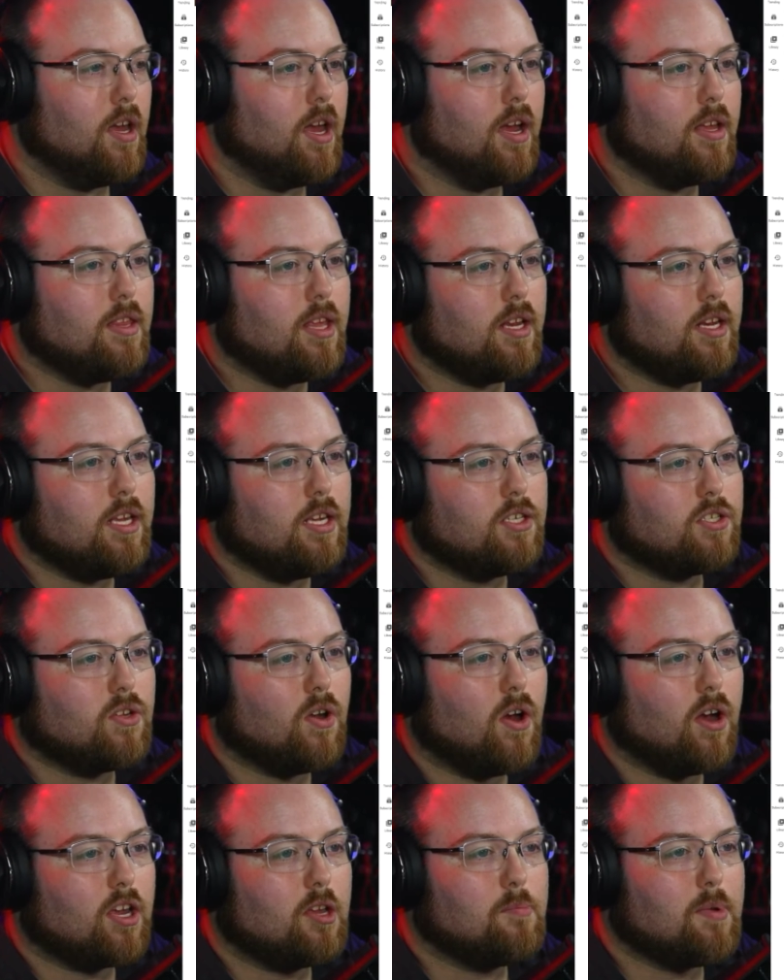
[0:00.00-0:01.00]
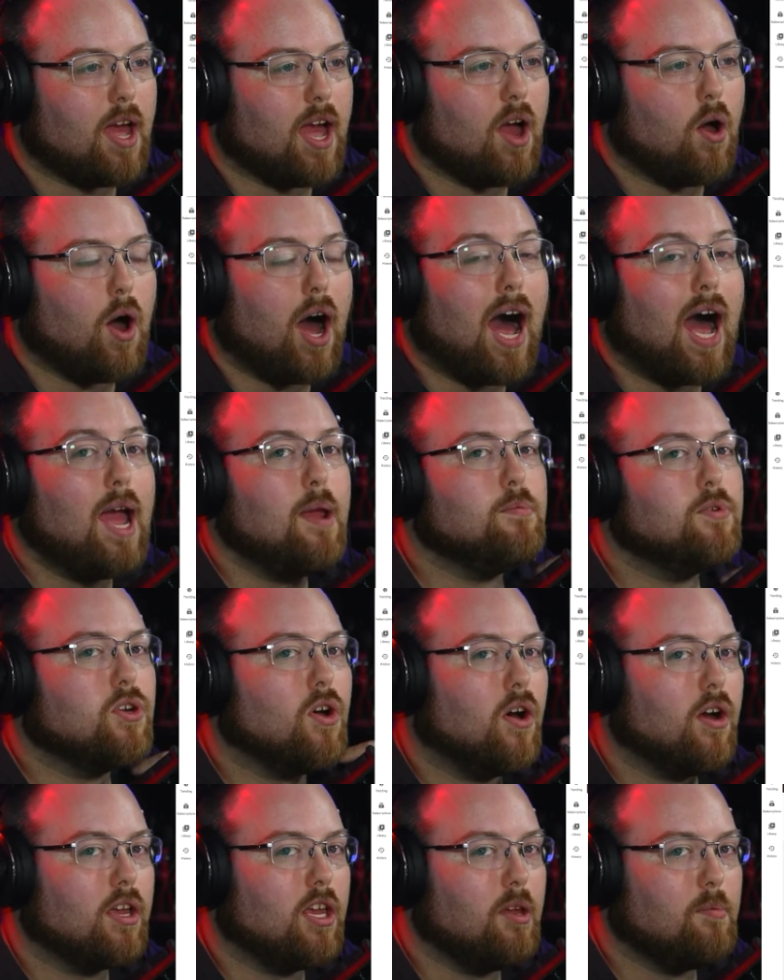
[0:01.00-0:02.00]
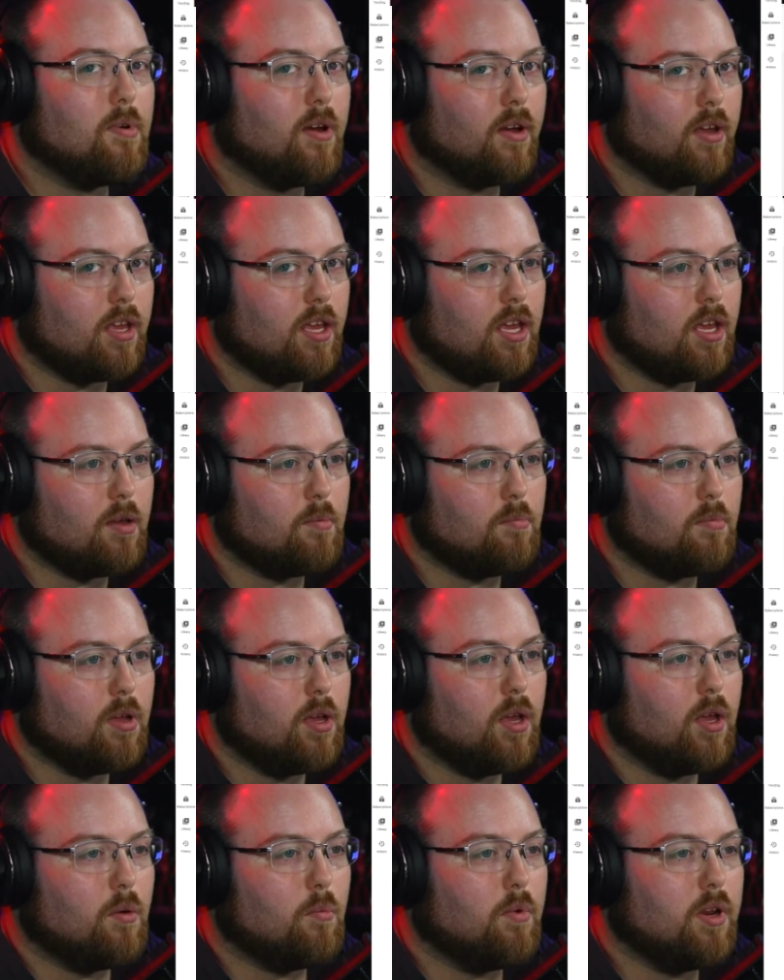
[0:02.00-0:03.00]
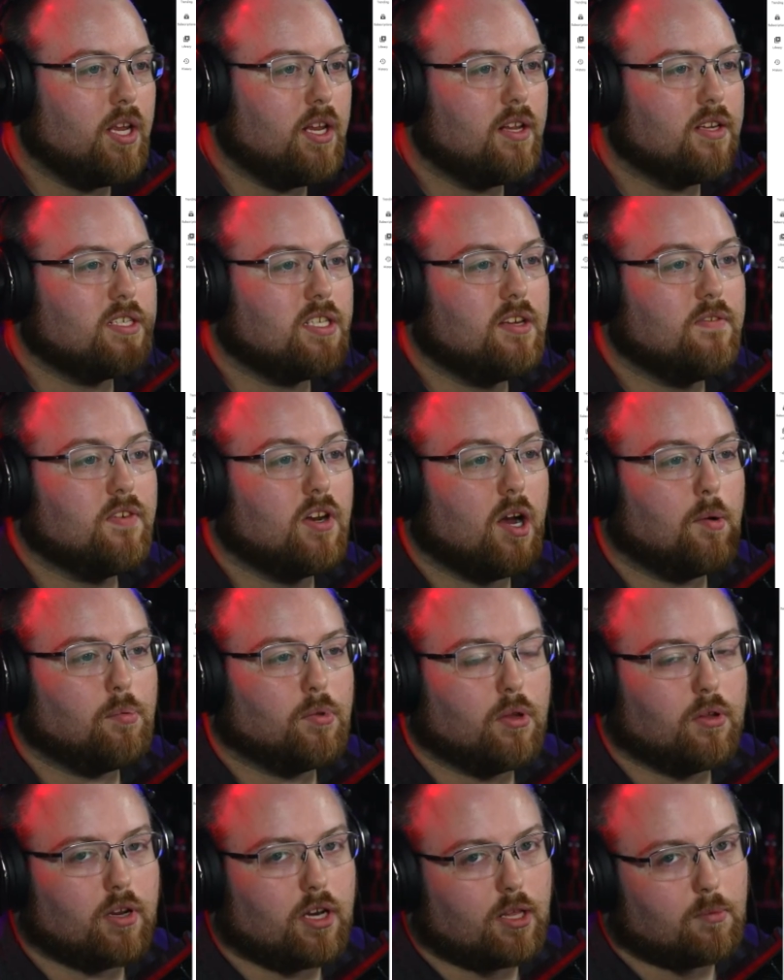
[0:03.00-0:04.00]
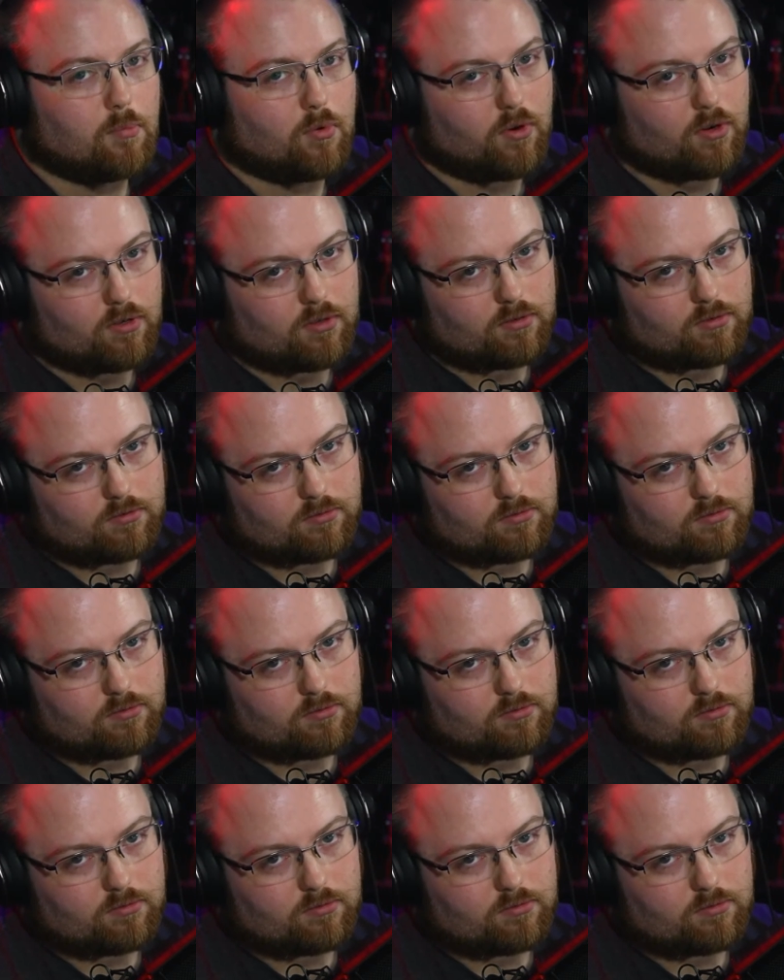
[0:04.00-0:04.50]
And then he's talking about how I'm talking about him when he doesn't even upload anymore.